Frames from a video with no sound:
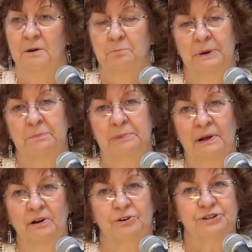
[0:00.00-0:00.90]
but
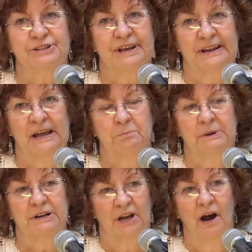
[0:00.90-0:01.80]
pillars that had
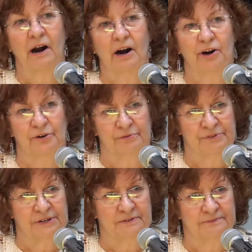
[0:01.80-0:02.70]
been carved.